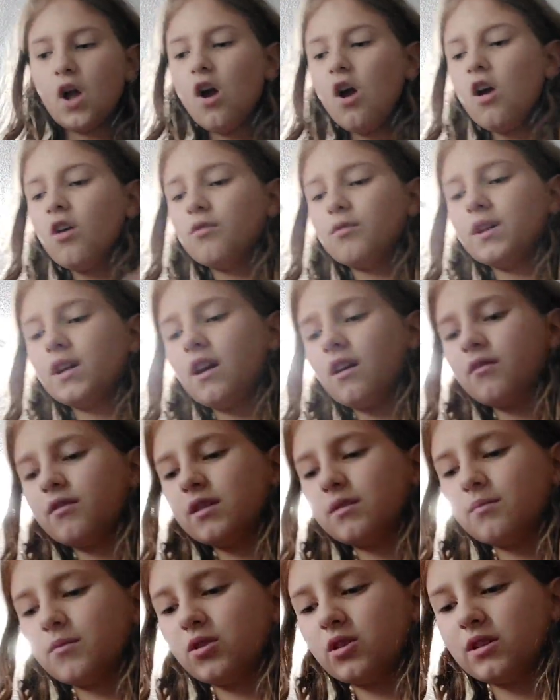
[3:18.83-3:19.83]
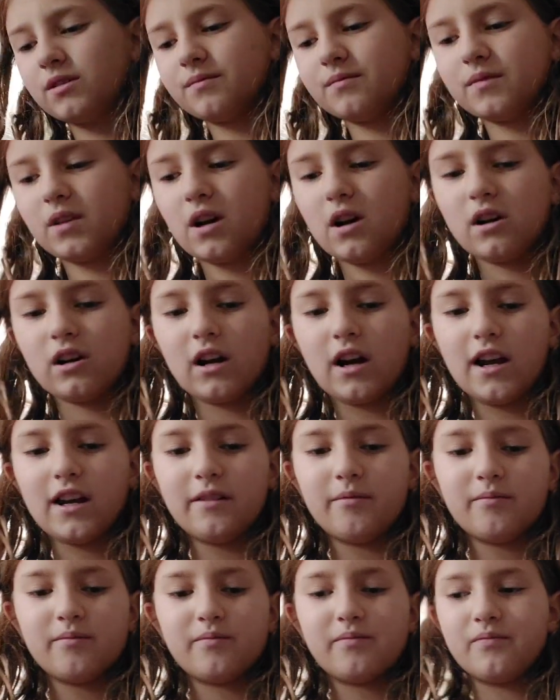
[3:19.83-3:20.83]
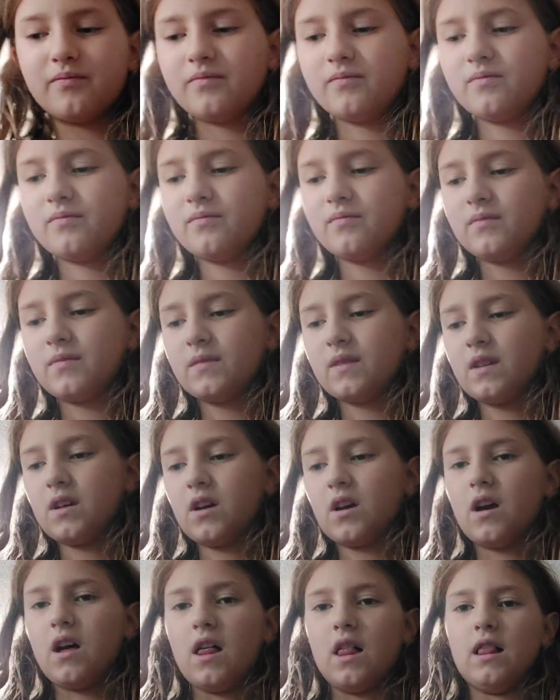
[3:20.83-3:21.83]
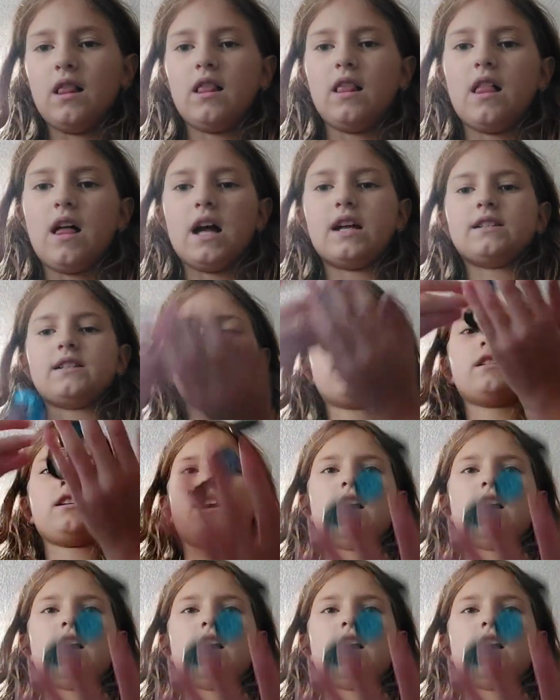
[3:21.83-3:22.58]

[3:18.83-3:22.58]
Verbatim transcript: Oh, we got one more. Alright a lot.